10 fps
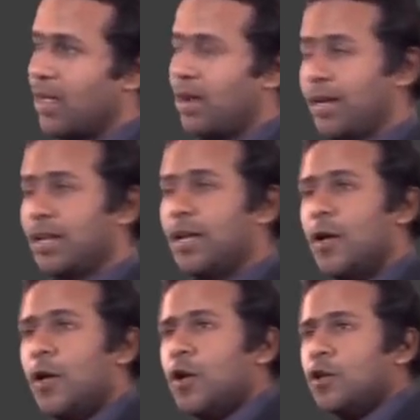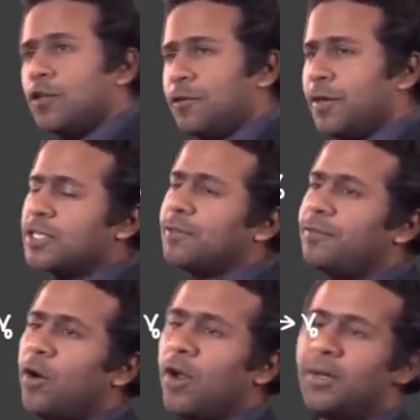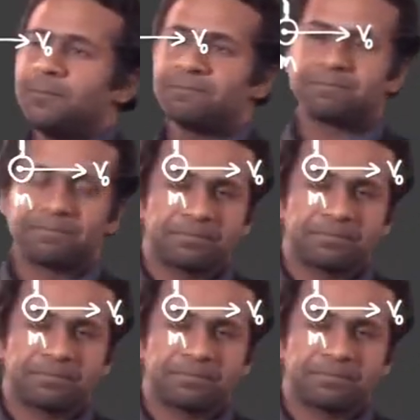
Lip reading: right? So first of all,